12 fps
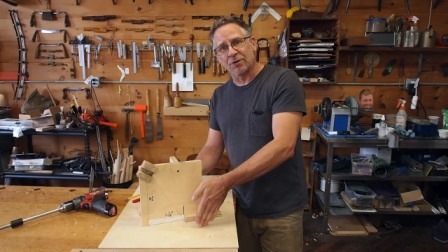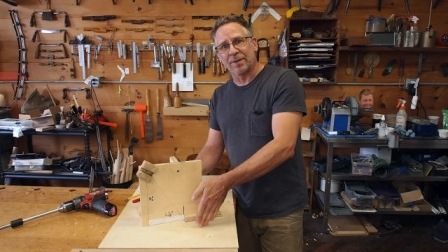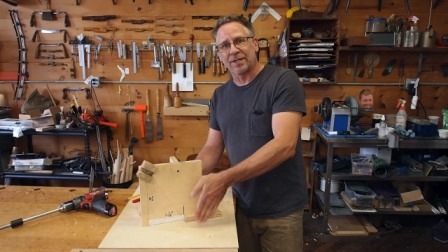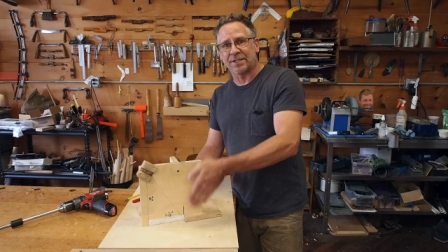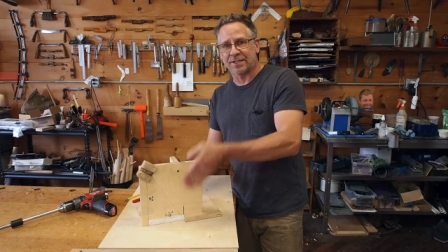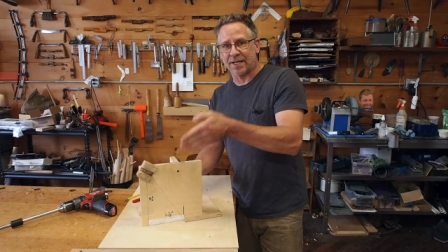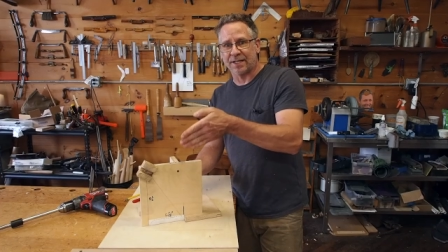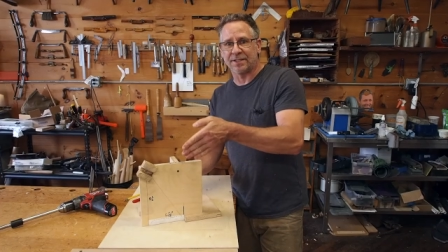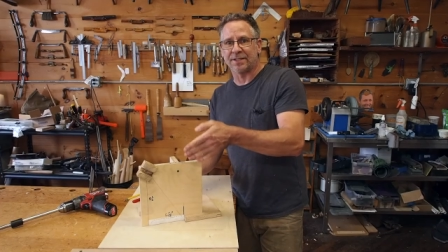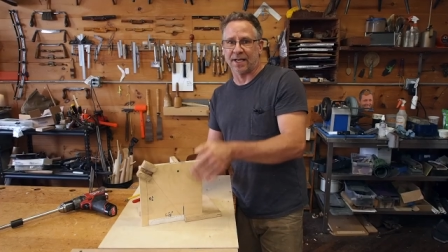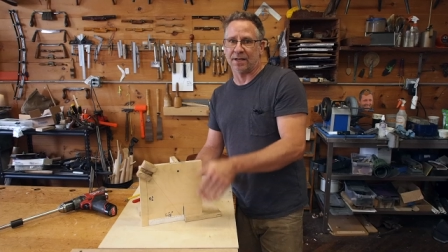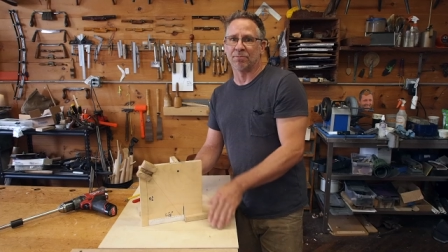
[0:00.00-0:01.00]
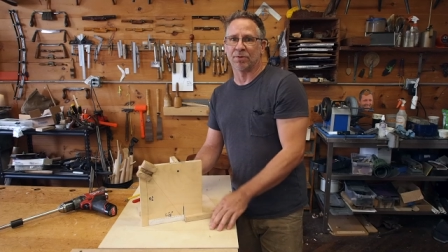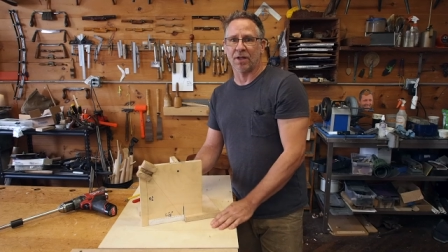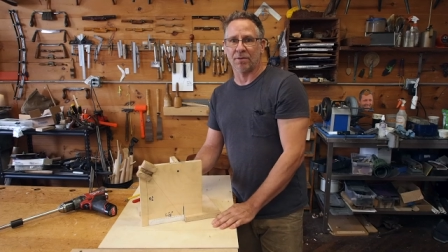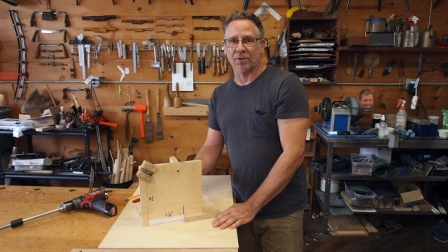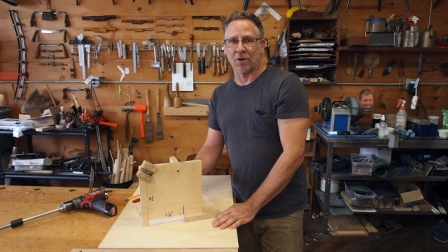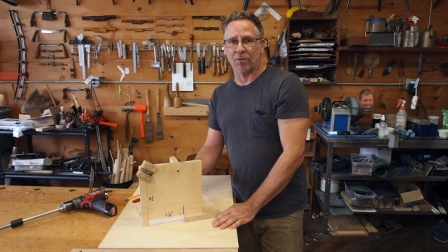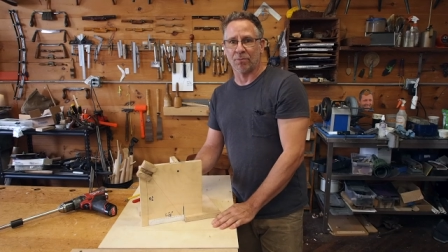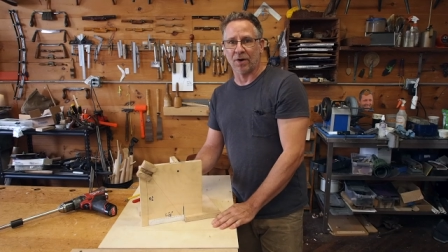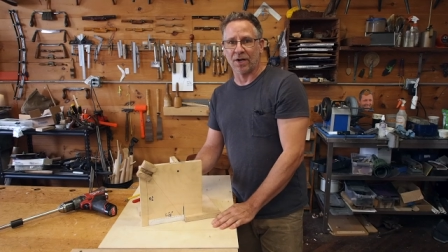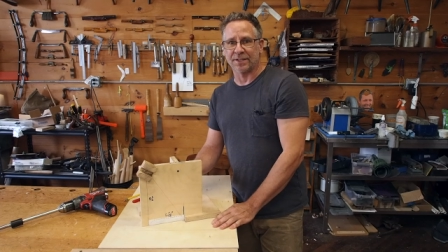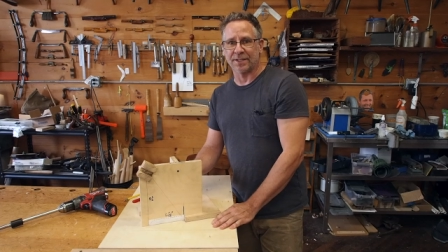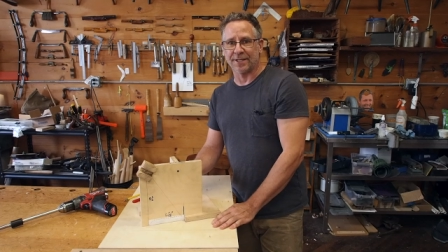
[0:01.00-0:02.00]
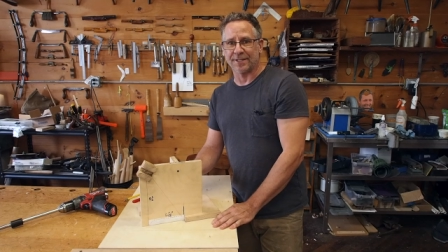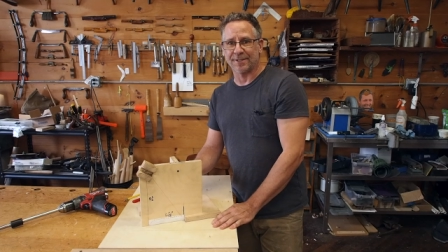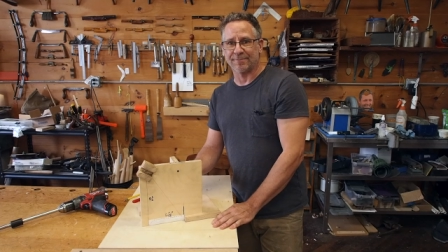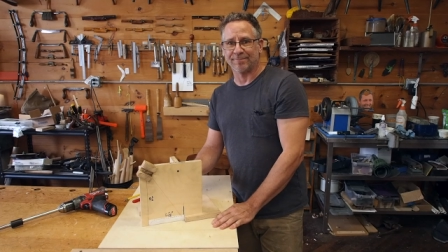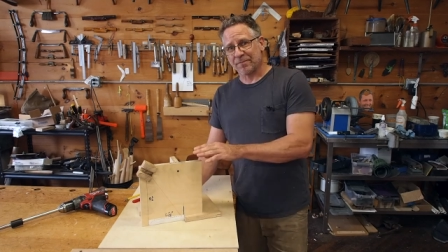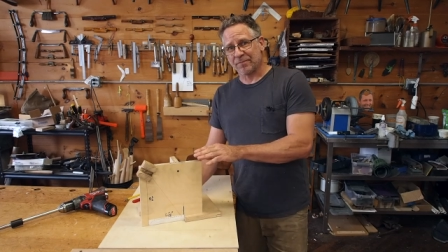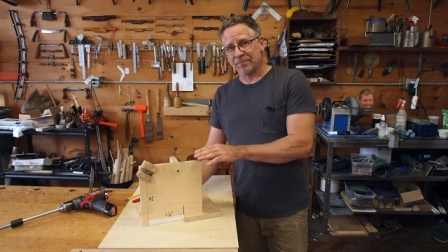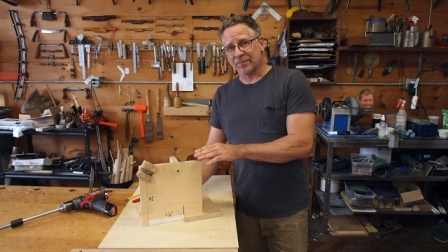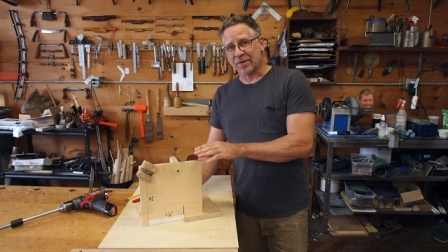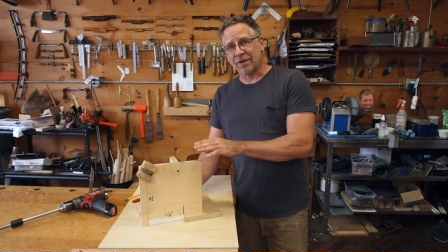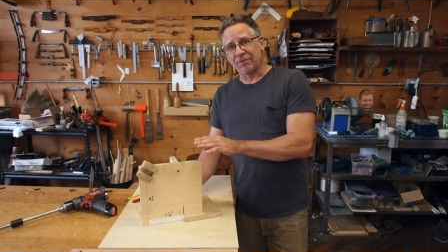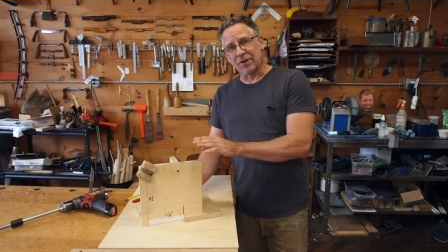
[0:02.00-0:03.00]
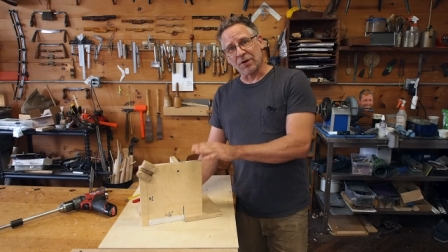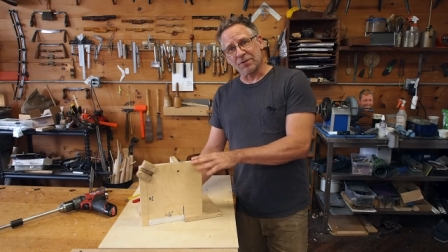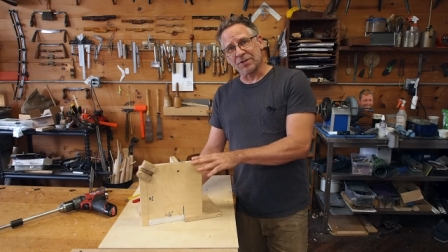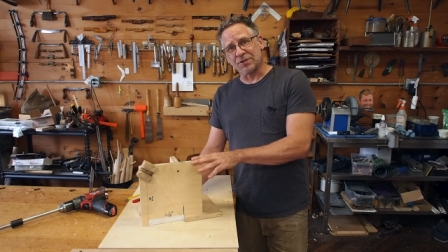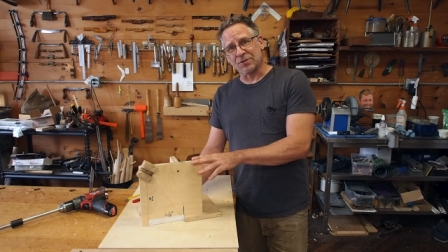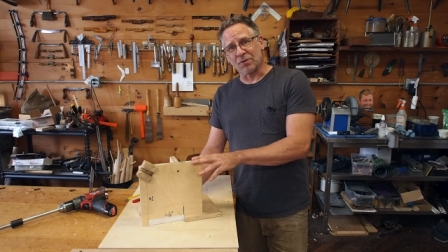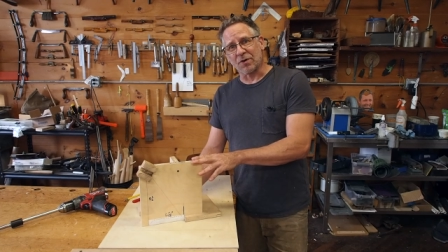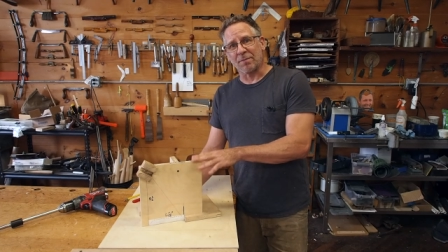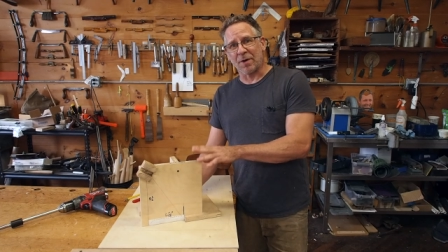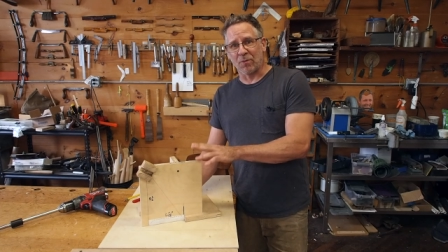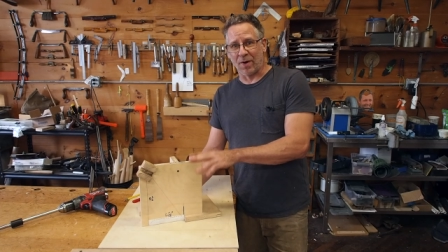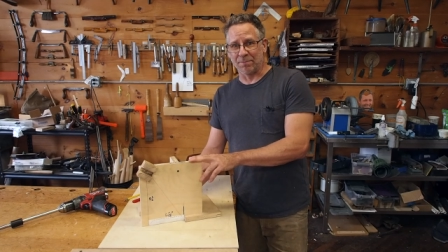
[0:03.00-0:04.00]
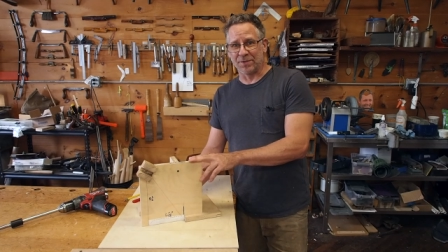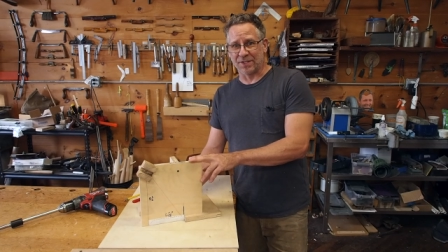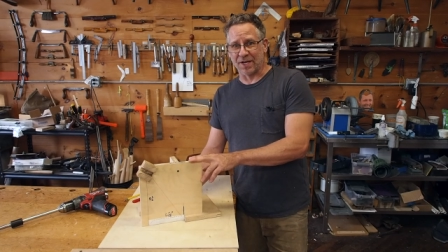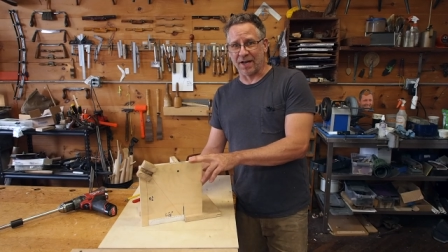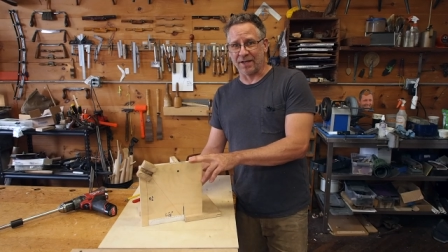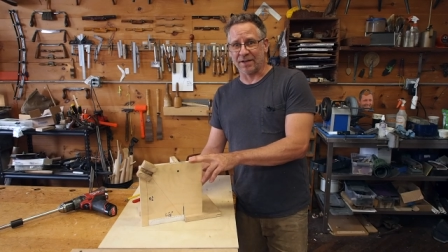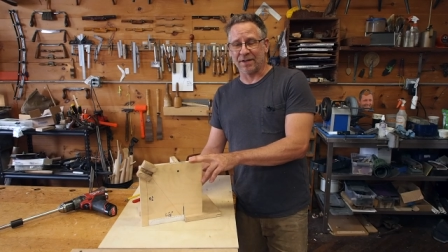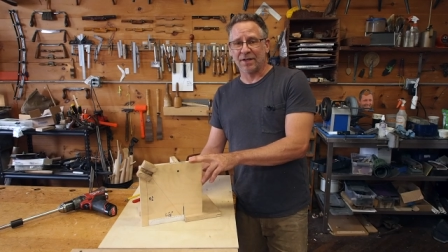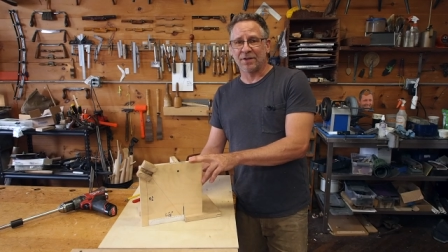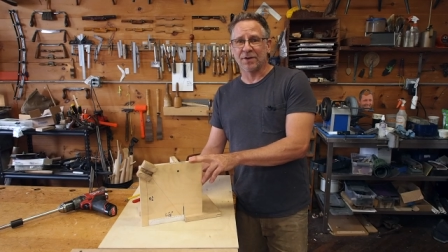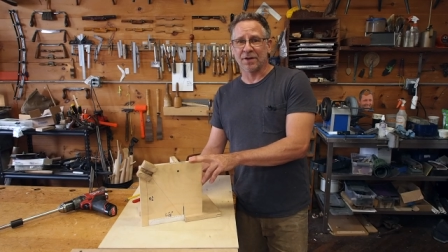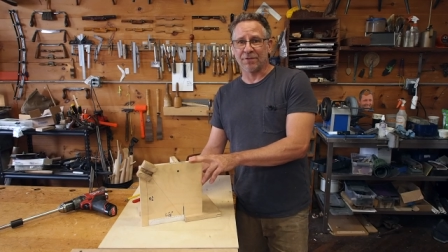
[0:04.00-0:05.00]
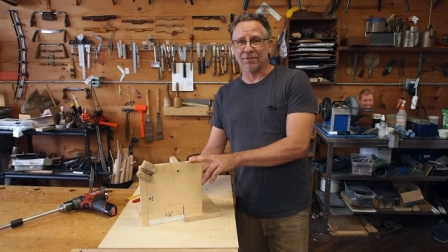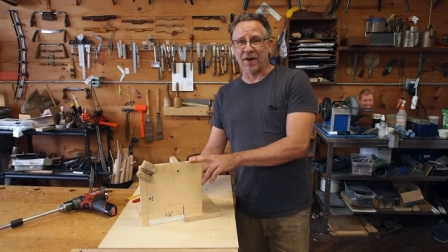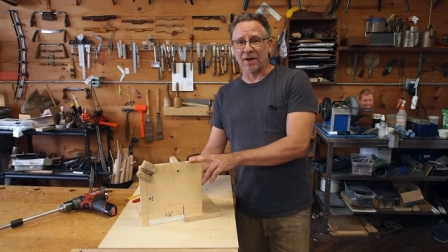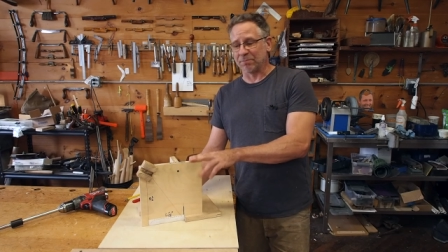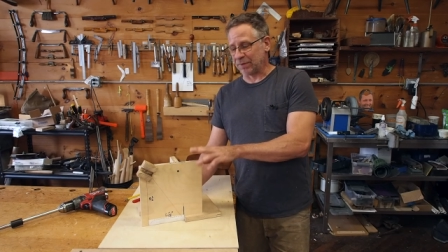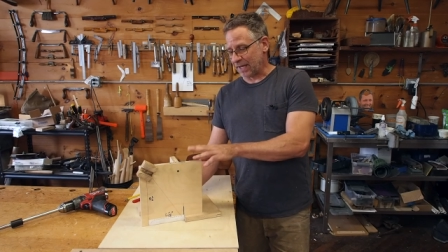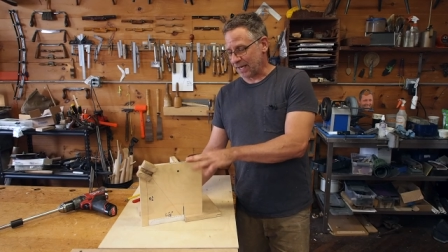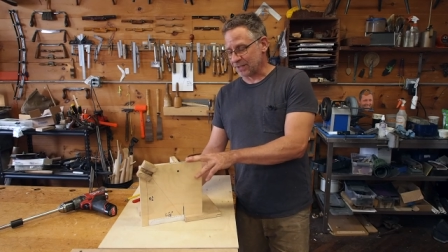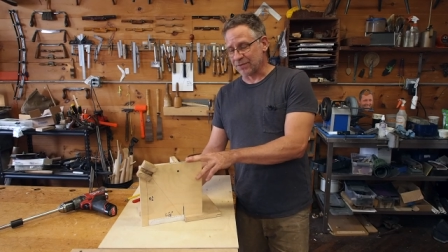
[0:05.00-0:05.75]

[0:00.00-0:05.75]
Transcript: bit stays dead plumb the whole process. If you go to the store on my website, you're going to find plans